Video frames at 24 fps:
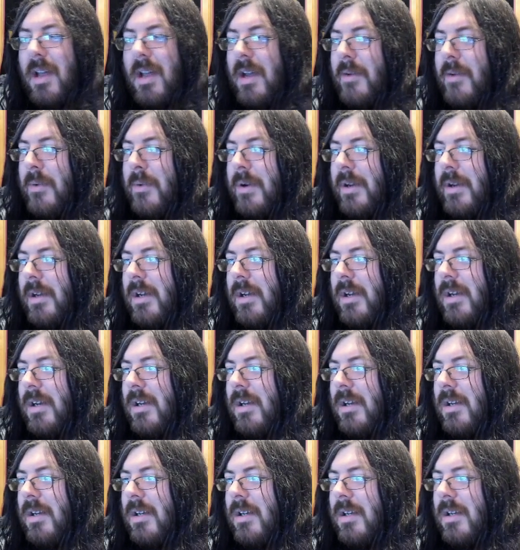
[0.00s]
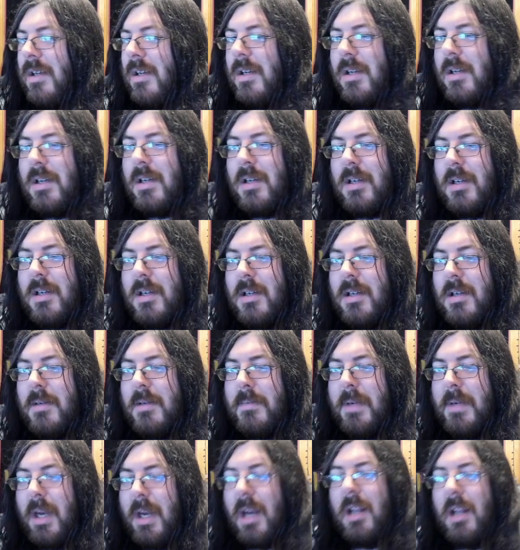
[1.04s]
would uh, be
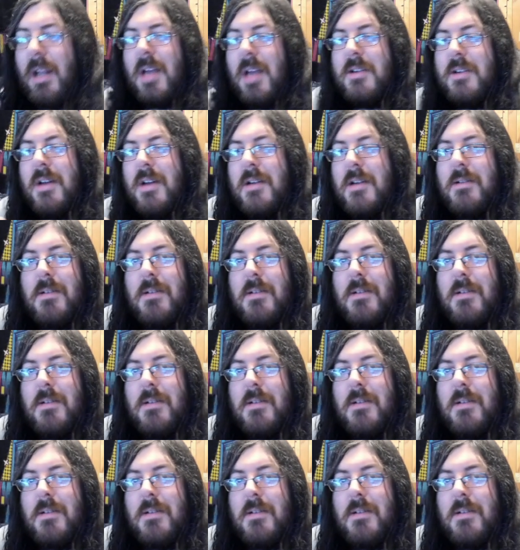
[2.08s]
getting a lot done.